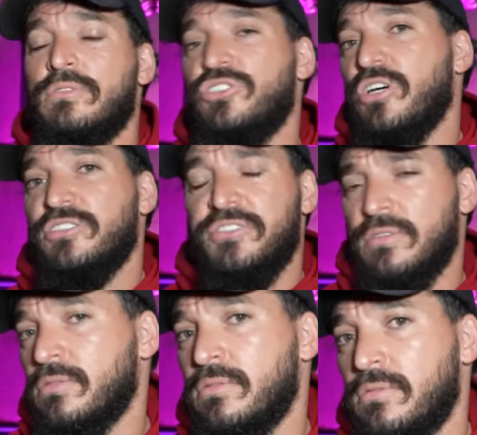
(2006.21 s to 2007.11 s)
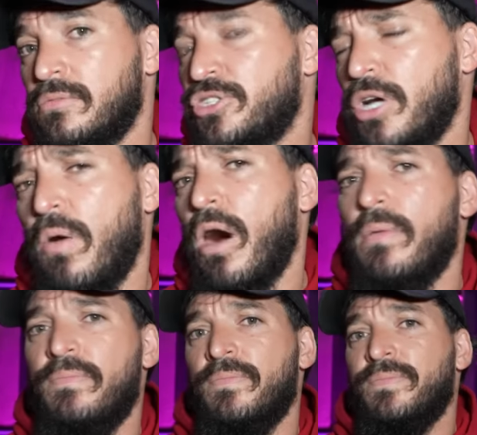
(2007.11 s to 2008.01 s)
Just show
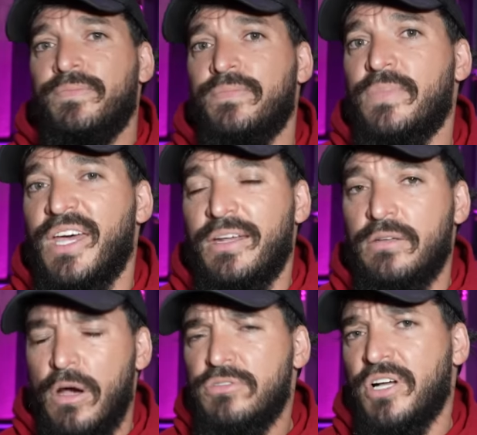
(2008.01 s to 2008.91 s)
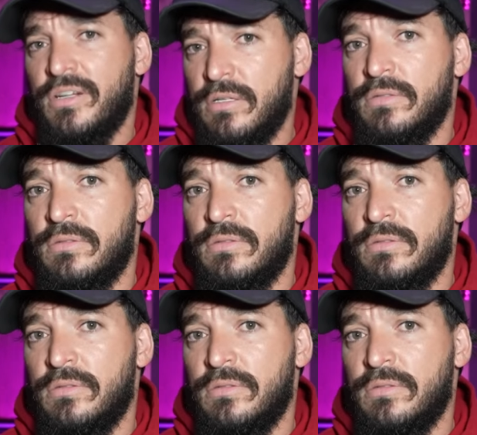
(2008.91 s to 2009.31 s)
up and ghost hunt.